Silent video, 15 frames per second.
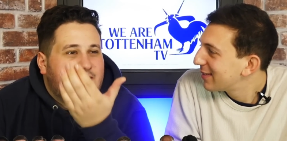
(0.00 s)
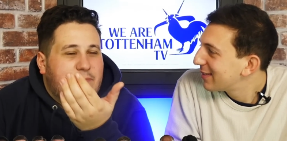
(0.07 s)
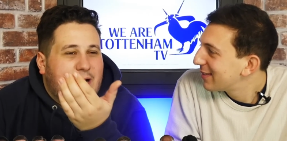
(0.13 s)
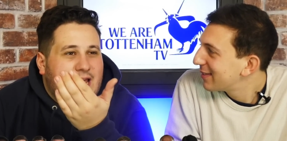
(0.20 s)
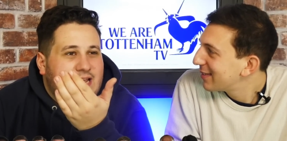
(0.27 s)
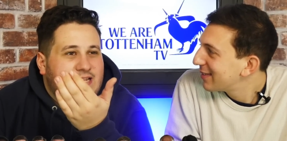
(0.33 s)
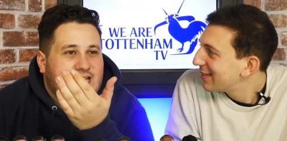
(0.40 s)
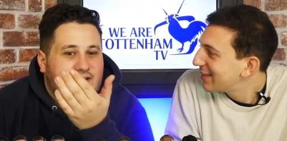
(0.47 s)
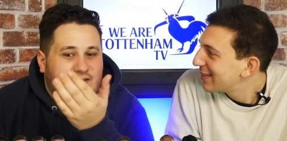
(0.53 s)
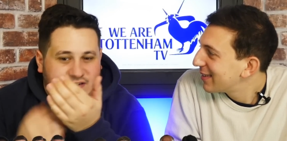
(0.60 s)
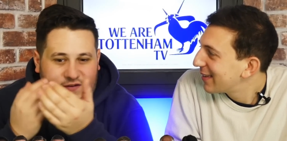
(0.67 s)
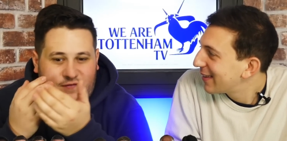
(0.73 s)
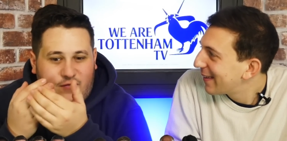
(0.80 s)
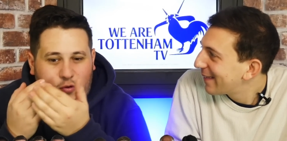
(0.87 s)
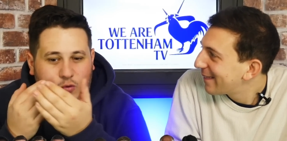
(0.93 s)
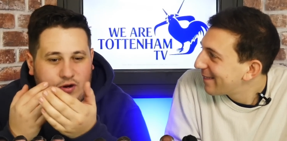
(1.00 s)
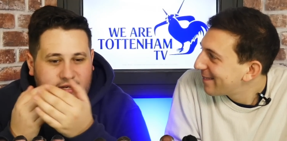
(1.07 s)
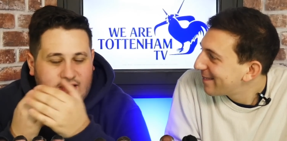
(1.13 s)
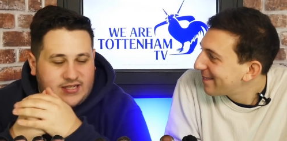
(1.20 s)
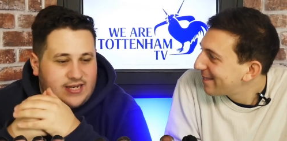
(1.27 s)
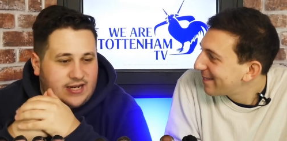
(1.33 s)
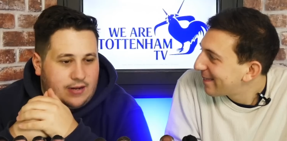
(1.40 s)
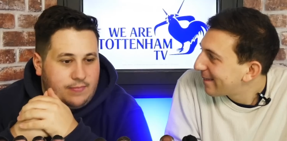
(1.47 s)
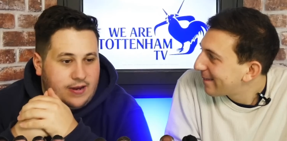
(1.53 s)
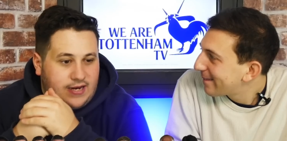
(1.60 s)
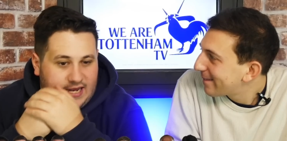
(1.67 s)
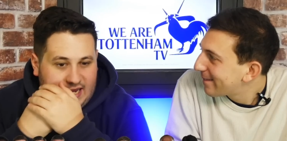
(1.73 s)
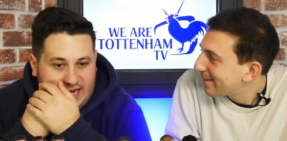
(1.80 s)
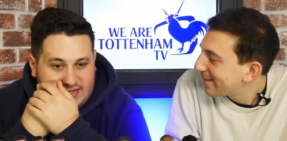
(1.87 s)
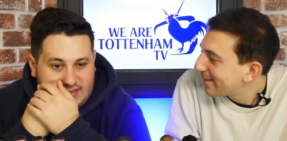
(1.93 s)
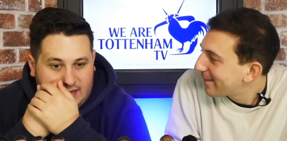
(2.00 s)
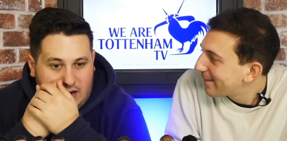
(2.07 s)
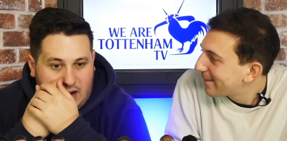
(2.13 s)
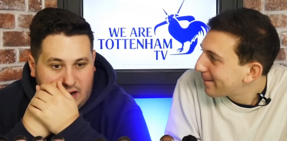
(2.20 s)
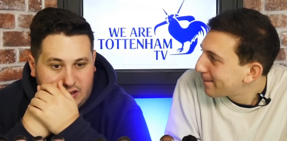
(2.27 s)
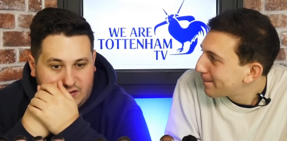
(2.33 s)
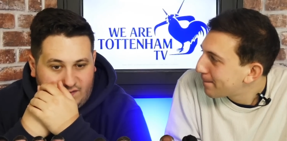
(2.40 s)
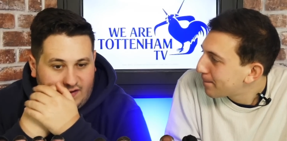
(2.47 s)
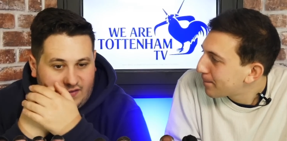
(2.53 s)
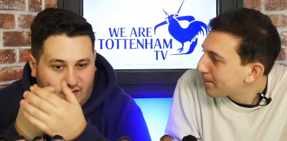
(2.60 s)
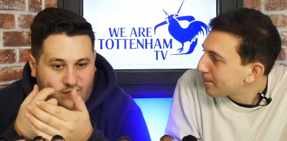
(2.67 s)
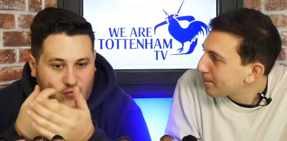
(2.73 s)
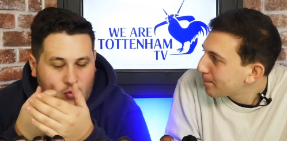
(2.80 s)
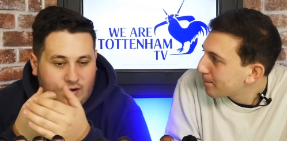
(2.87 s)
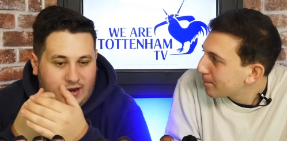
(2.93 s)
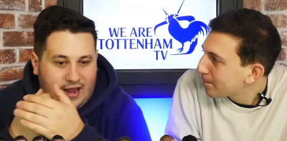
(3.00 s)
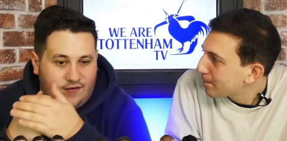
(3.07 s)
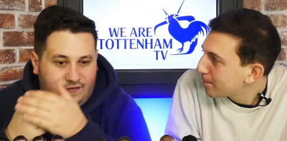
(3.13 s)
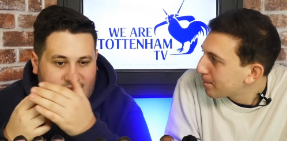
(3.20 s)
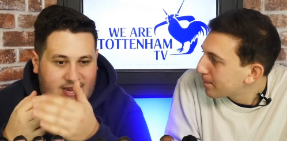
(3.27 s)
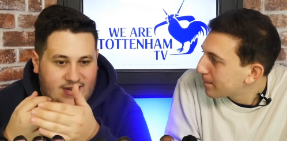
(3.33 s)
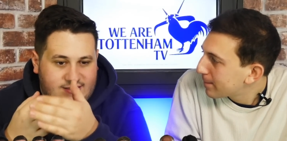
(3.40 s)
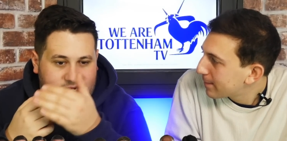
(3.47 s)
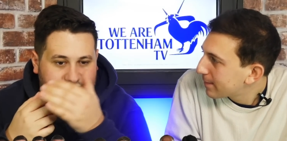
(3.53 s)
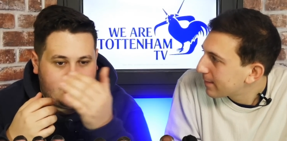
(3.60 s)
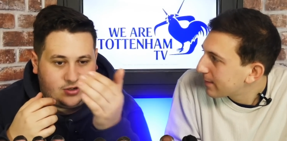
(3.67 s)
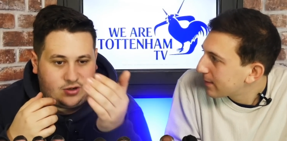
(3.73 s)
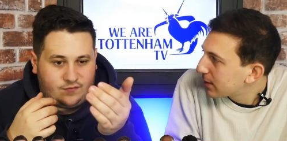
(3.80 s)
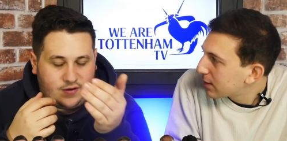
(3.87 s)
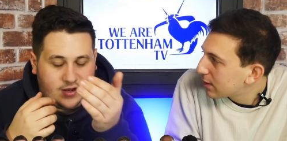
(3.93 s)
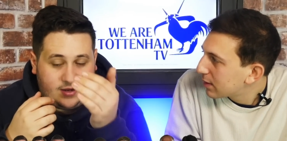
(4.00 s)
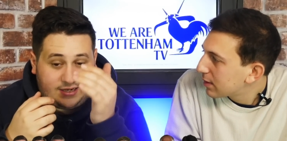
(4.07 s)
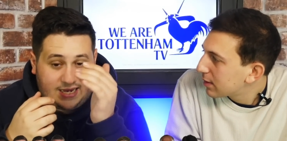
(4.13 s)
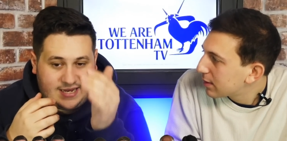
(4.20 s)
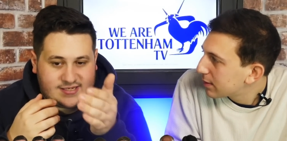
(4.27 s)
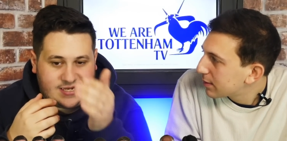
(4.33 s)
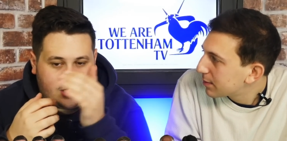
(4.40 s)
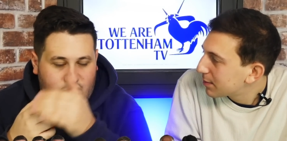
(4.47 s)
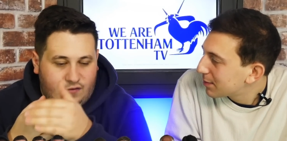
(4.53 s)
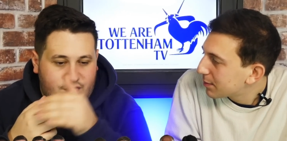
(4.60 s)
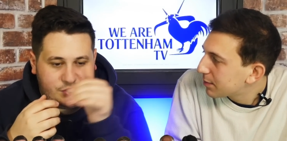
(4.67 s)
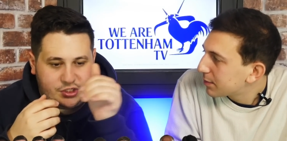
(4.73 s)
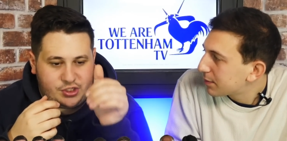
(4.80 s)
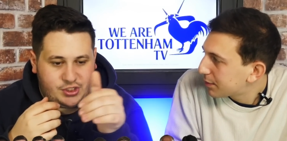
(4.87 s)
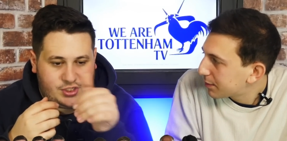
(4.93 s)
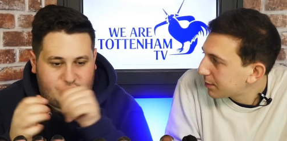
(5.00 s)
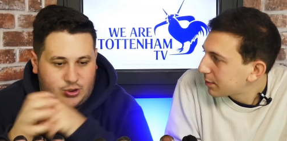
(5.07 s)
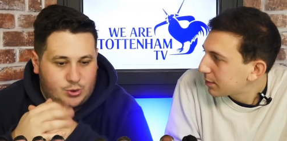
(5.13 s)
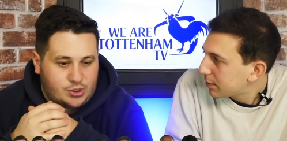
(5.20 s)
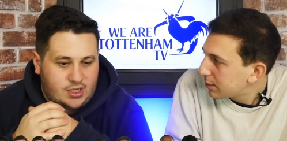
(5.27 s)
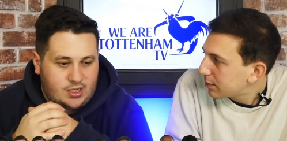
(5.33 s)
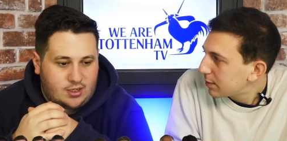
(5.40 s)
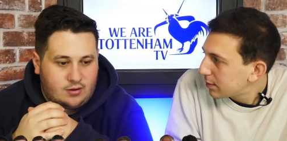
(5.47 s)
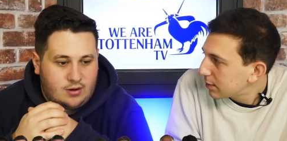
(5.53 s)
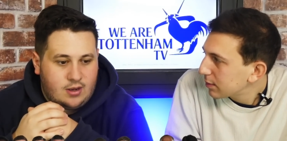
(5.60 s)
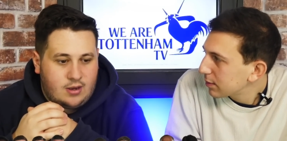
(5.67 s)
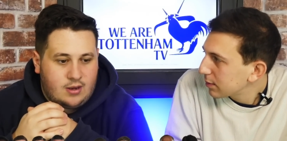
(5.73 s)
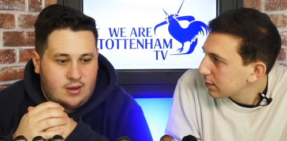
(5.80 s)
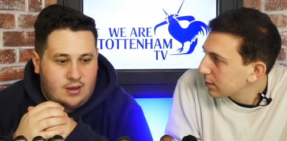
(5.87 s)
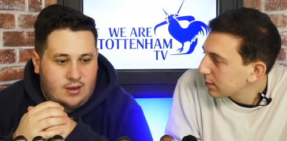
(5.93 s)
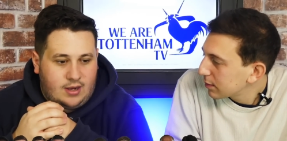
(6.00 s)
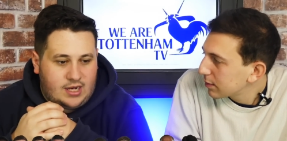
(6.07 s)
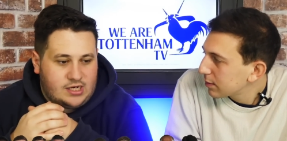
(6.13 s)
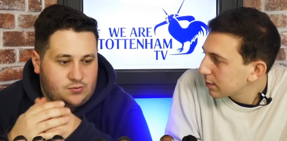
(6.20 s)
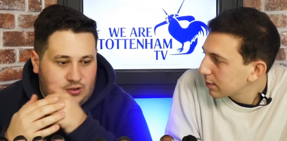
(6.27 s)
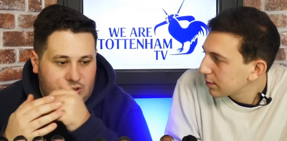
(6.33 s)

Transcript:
Speaker 1: plays as a forward, not centre mid. He is the guy who's furthest forward out of Kante, uh, Kante Kovacic, and Jorginho. He's one